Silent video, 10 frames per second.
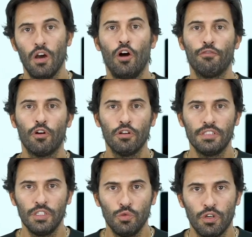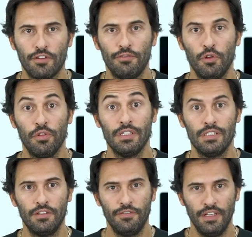Of course, this workflow
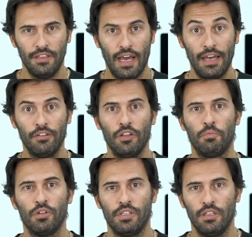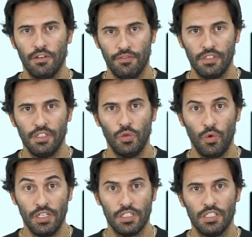doesn't fit 100% of the
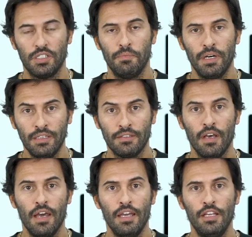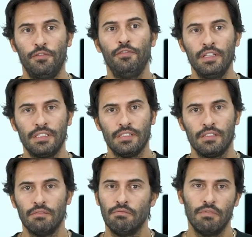situations, but it fits,
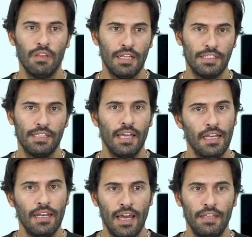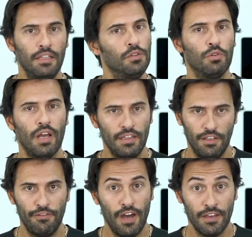let's say, 90 to
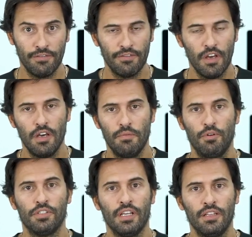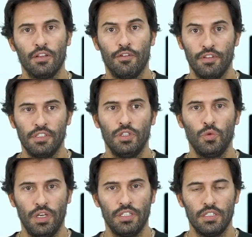95% of the
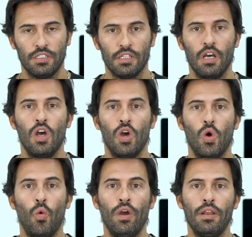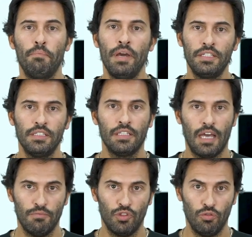situations. When a patient
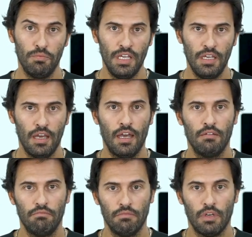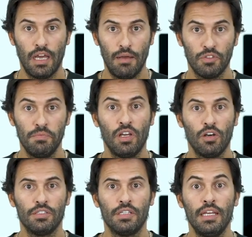comes to me, comes
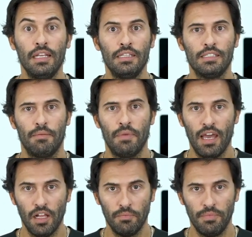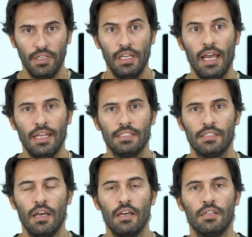because he needs some help, he has
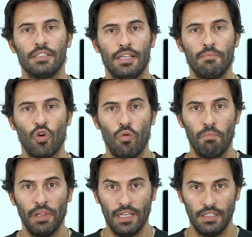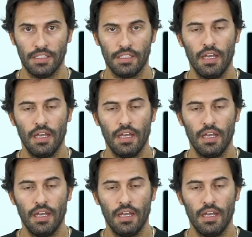some complaints.